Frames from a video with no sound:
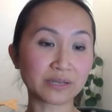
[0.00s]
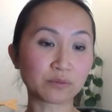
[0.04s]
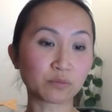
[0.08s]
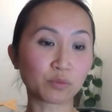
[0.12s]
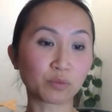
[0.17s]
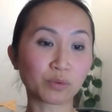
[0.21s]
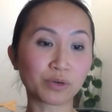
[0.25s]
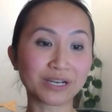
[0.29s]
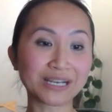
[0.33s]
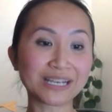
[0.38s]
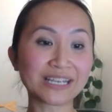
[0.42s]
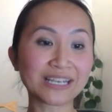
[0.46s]
And
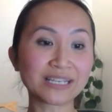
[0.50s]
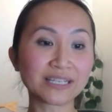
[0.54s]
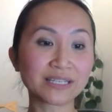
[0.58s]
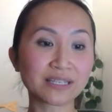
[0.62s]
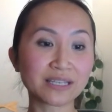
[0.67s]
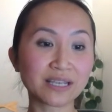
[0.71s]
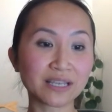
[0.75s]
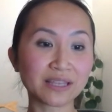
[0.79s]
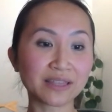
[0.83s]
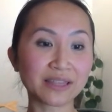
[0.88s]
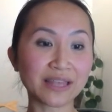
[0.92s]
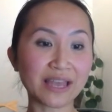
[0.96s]
when we're
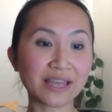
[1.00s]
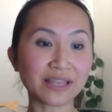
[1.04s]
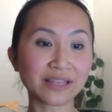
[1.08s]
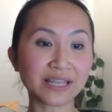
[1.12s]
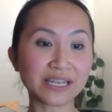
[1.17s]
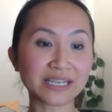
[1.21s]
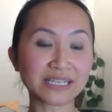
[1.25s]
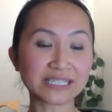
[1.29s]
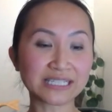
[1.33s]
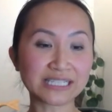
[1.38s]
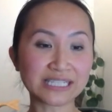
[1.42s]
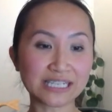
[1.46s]
in that
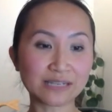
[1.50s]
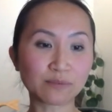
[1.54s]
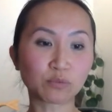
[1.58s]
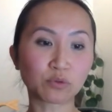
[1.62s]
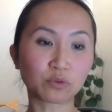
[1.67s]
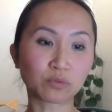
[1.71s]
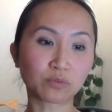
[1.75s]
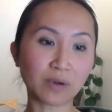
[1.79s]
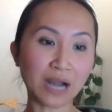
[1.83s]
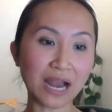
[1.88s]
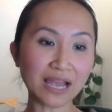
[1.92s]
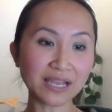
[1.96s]
like deep
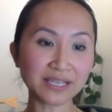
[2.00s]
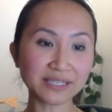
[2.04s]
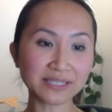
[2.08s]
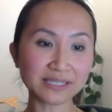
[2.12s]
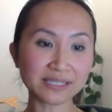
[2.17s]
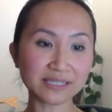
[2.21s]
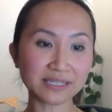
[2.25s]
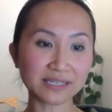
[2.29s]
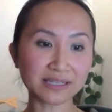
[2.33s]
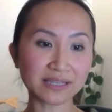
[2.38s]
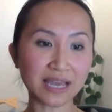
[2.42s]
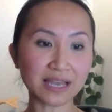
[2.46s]

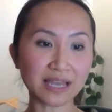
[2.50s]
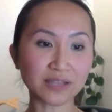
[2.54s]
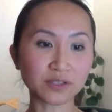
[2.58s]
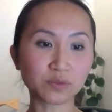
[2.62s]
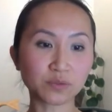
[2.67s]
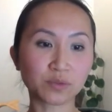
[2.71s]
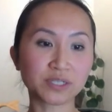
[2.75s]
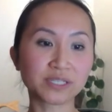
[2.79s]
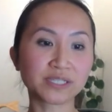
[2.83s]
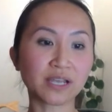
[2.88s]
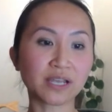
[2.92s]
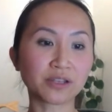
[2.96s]
rest, that's
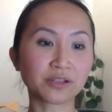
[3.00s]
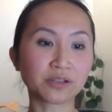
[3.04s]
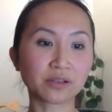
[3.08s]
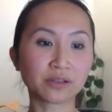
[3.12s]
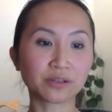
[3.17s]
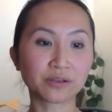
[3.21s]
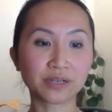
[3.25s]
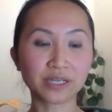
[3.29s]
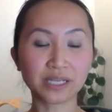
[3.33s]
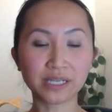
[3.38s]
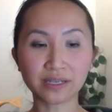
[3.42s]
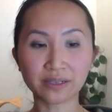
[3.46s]
where
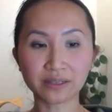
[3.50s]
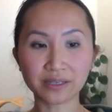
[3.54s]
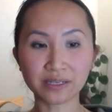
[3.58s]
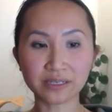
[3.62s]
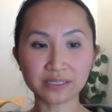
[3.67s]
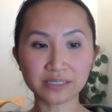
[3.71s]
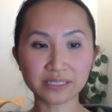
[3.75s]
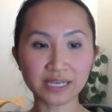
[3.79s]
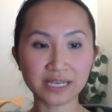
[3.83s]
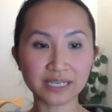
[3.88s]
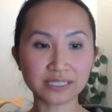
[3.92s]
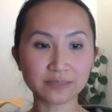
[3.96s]
cellular
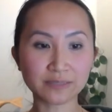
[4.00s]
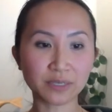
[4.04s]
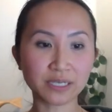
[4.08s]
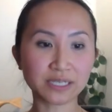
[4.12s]
healing takes